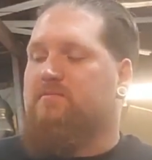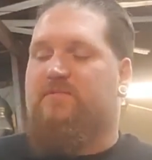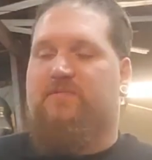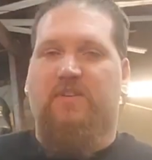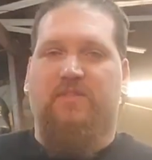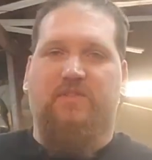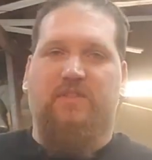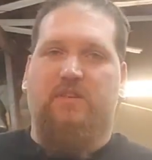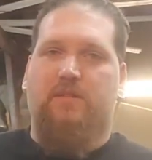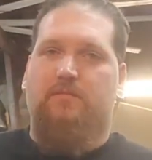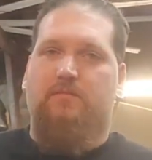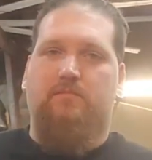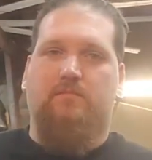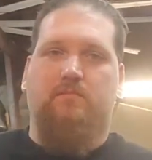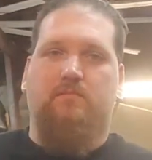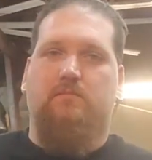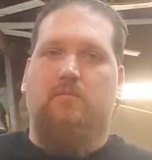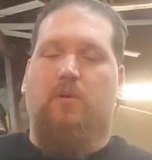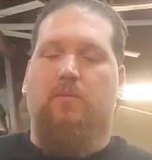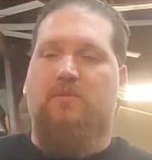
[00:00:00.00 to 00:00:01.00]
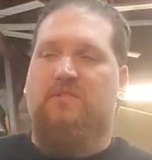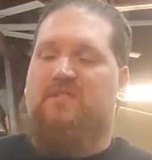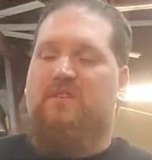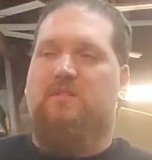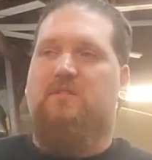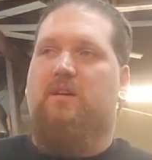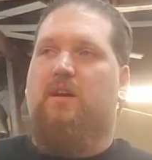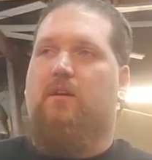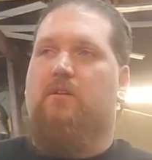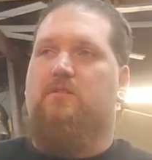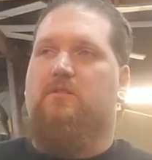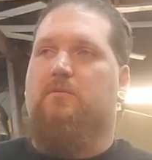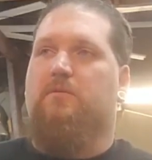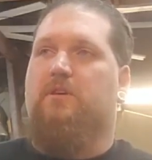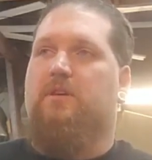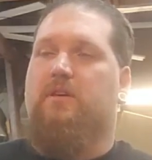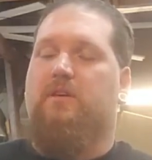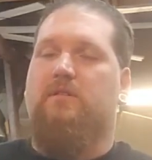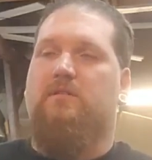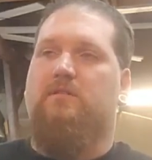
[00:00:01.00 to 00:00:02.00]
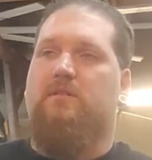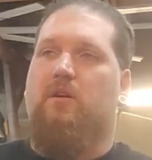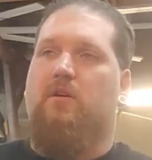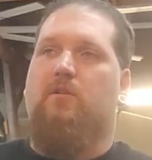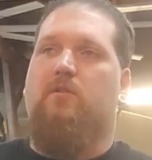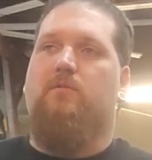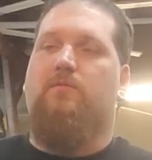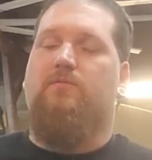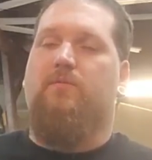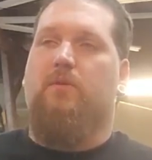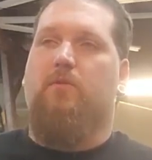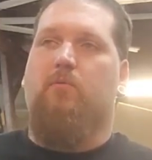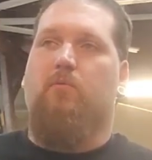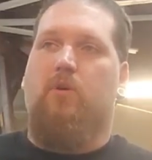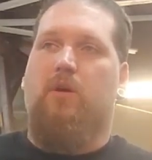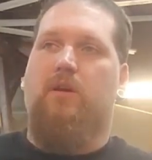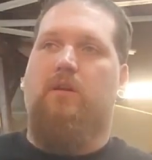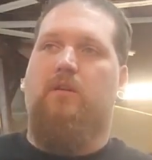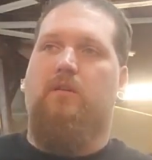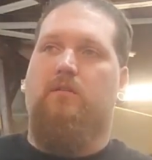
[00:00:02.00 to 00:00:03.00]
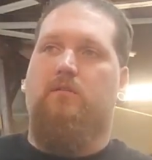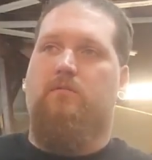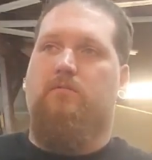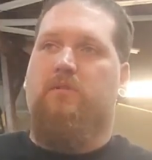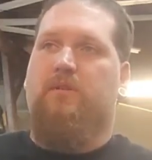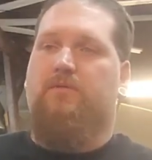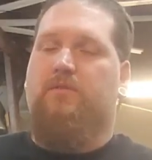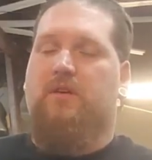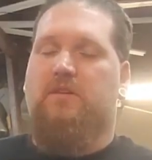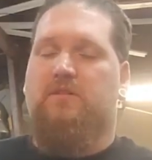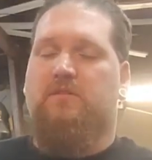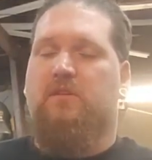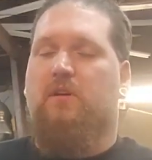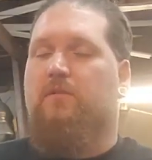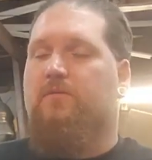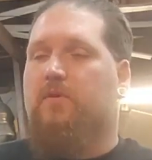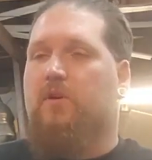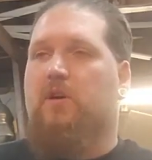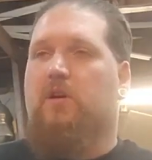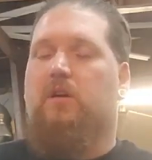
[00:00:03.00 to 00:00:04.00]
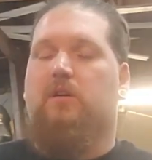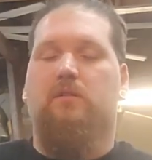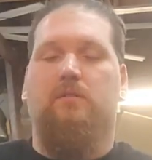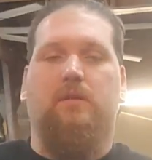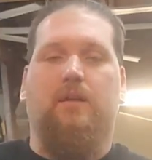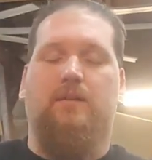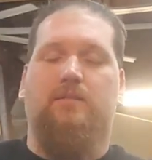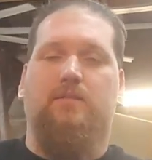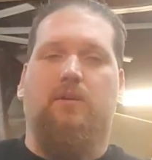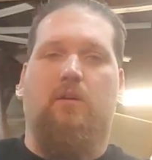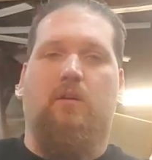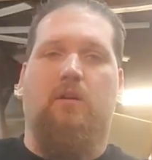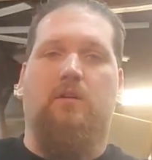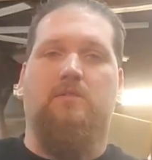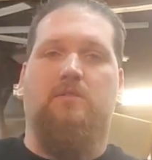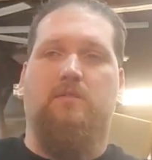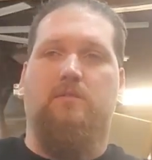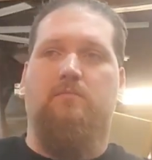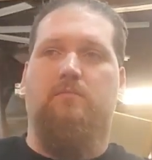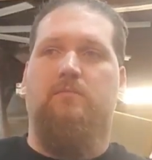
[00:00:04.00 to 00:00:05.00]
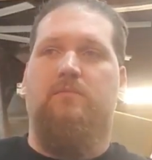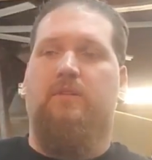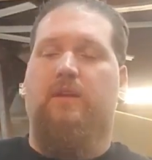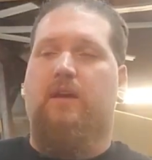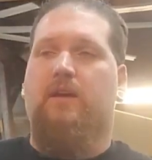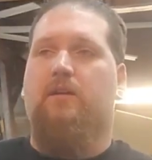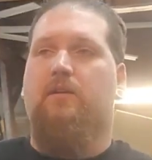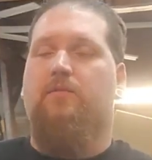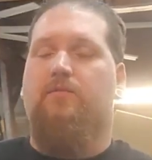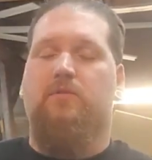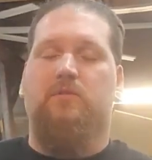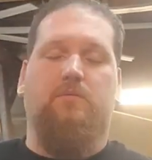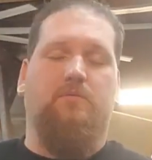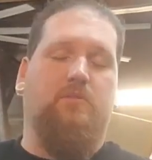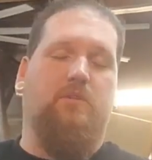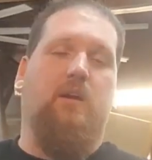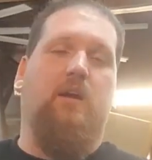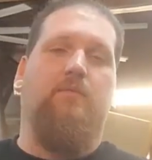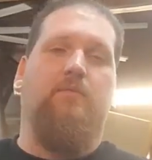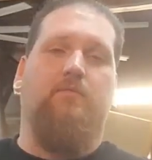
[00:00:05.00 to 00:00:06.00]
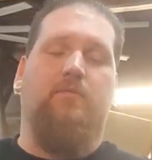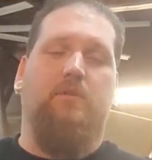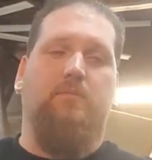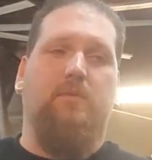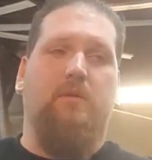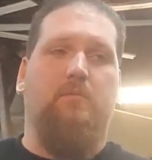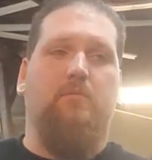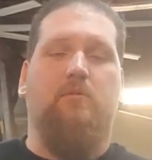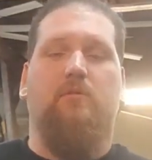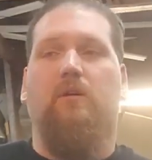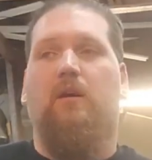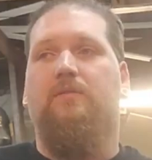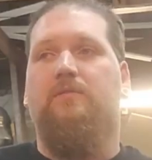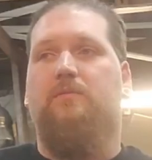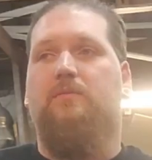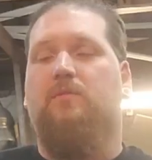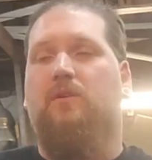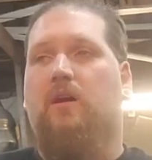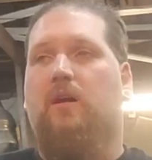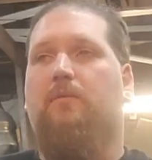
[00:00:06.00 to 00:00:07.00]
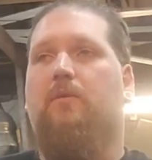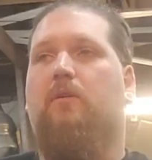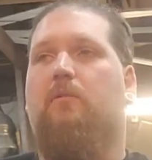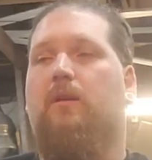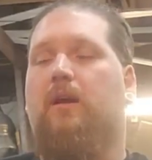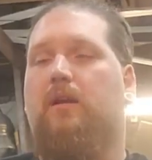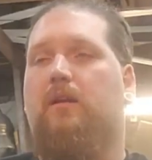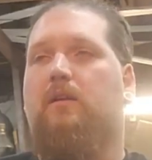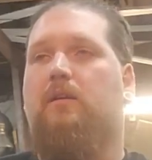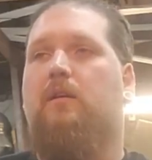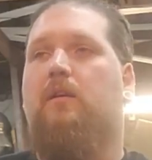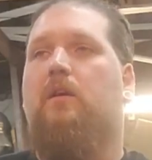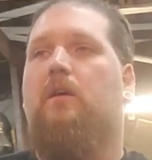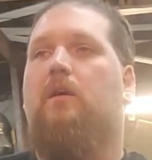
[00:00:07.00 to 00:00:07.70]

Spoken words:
50, almost 60 hours a week. So for what we've done so far, that's awesome. Thank you for subscribing, for the people who have subscribed already.